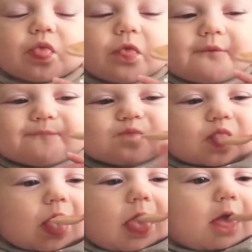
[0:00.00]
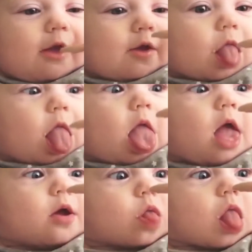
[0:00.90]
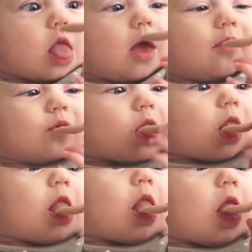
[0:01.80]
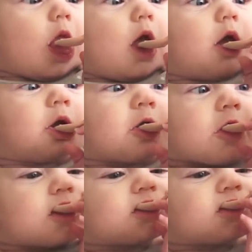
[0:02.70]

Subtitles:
takes, they'll simply absorb into the